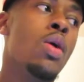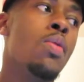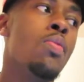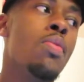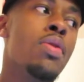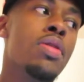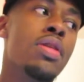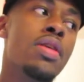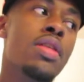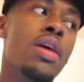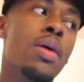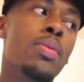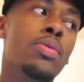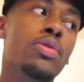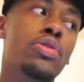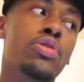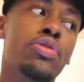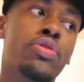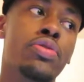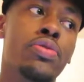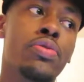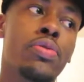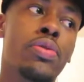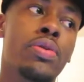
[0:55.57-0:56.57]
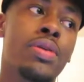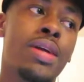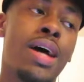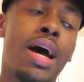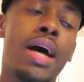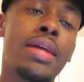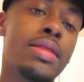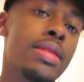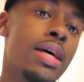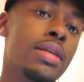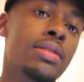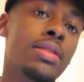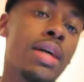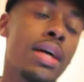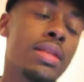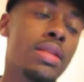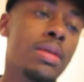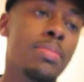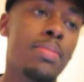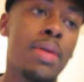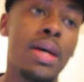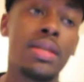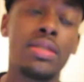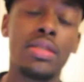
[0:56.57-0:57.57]
Whether that was true or not, that's not
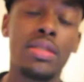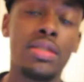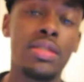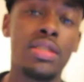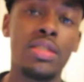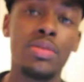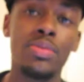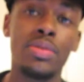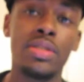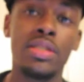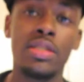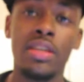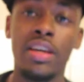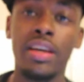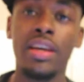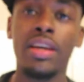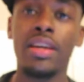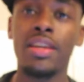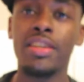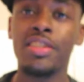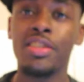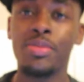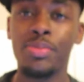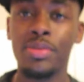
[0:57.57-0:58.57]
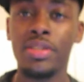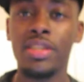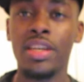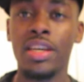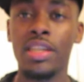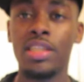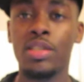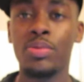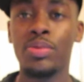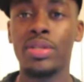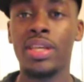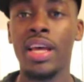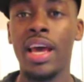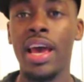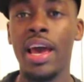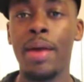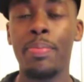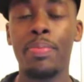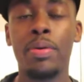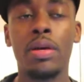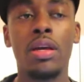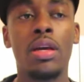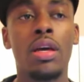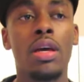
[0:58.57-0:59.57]
the message she was saying. She was saying she was
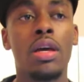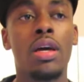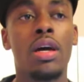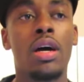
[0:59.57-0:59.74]
happy.